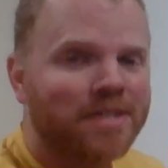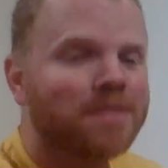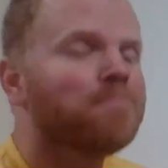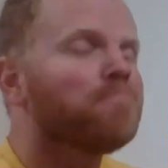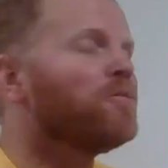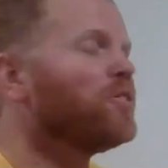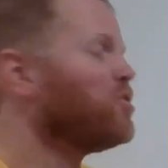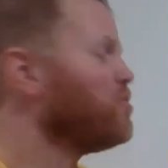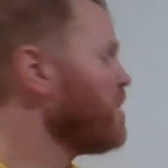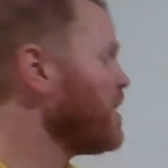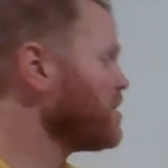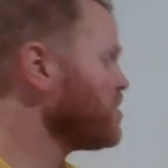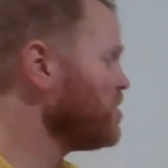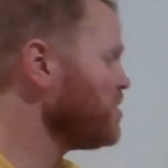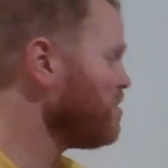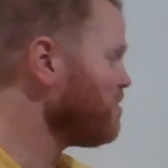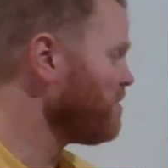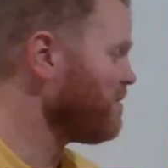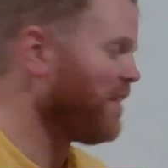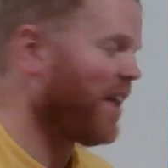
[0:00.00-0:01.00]
but you actually
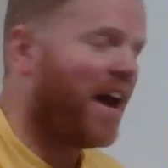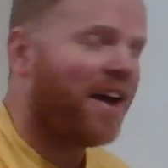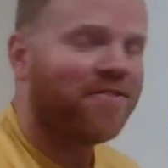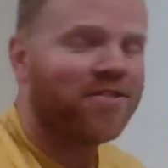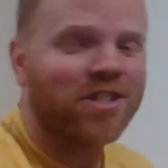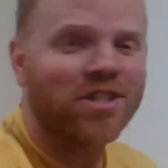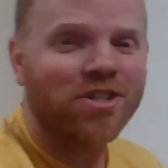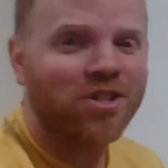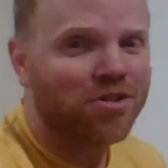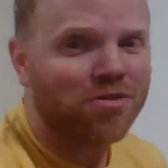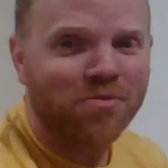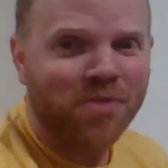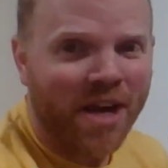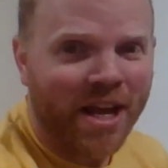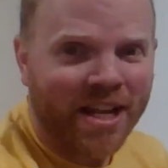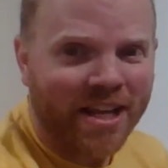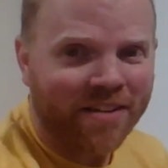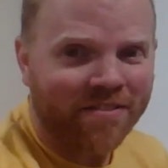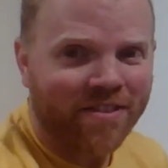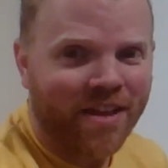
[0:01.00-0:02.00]
don't even have to do
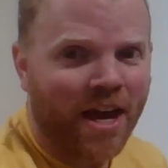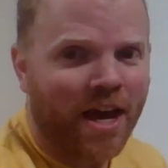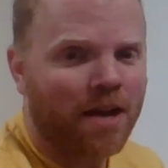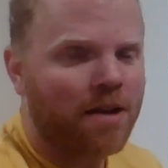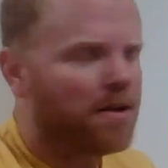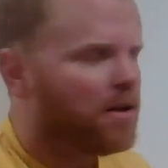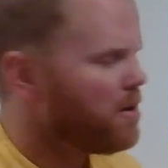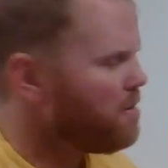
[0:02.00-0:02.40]
any of that